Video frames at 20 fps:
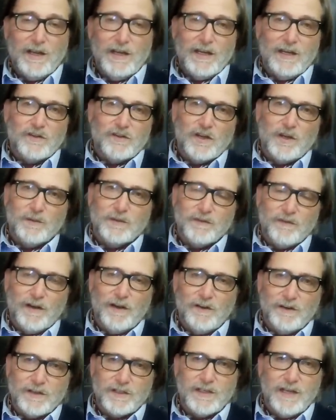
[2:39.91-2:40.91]
in terms of
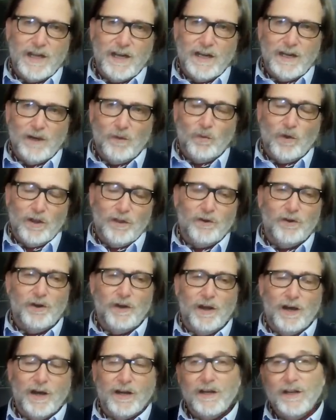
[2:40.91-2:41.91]
understanding whether or
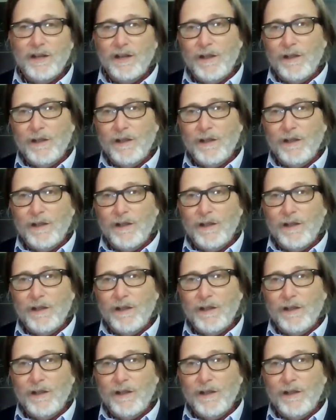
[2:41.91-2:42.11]
not